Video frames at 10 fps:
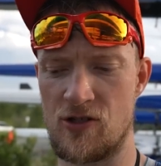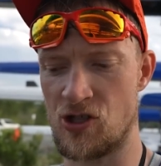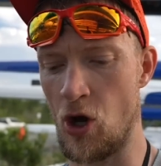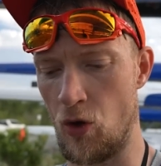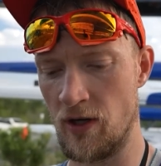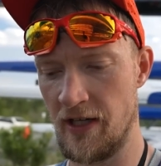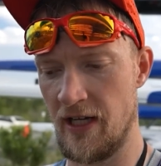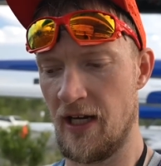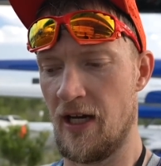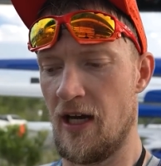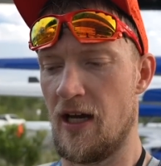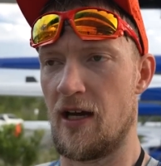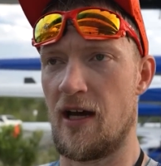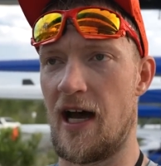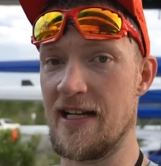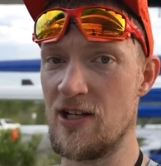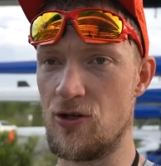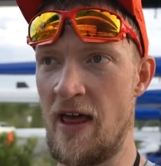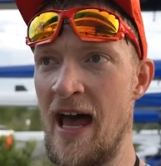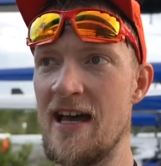So I didn't
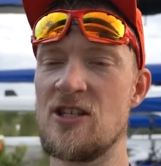do that,